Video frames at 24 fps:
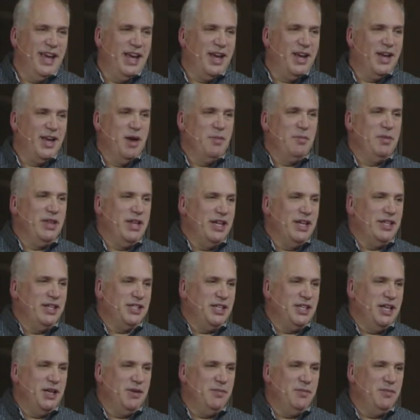they come and they
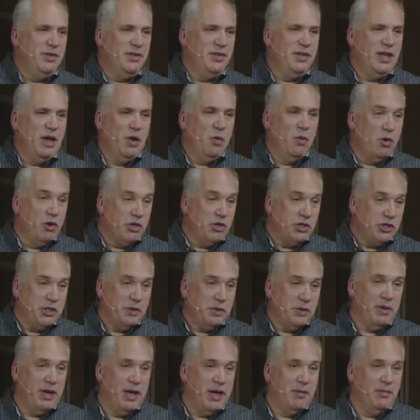see him, they
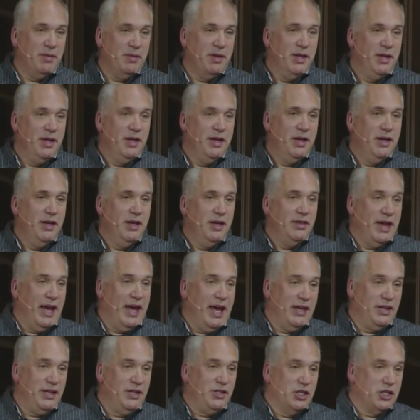worship him,
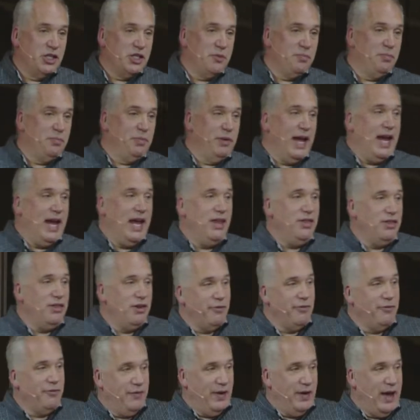they display
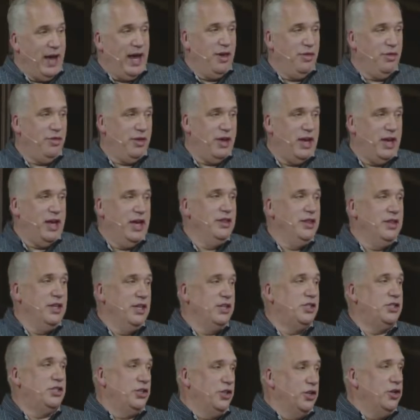their faith in
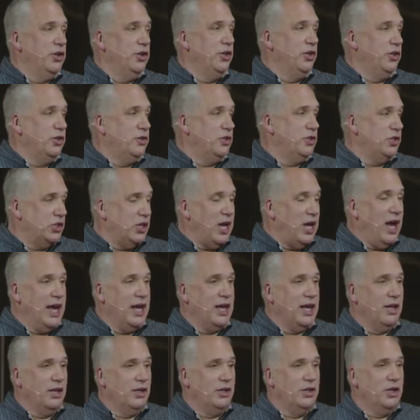this little
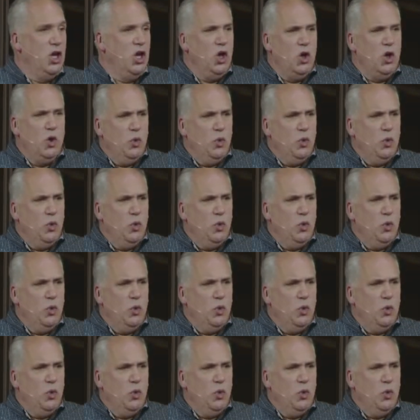child.